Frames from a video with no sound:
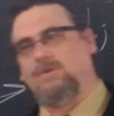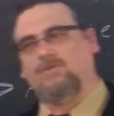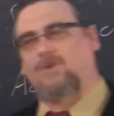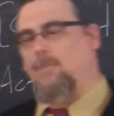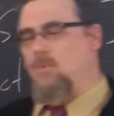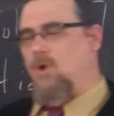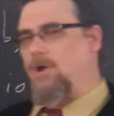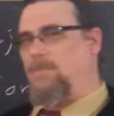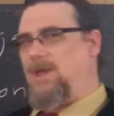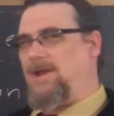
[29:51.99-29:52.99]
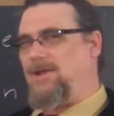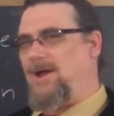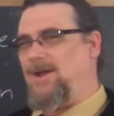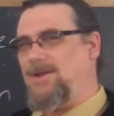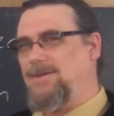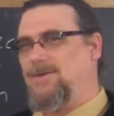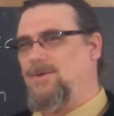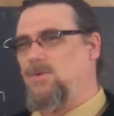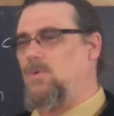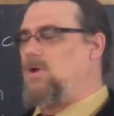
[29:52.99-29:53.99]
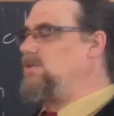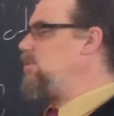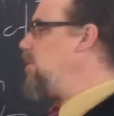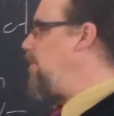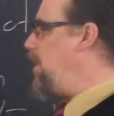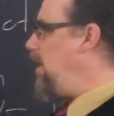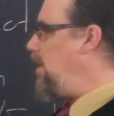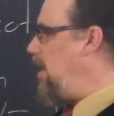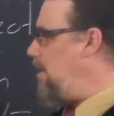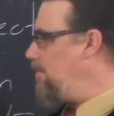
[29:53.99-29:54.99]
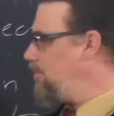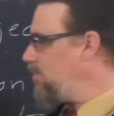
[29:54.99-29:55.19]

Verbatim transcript: is some work being done. Where is the work being done?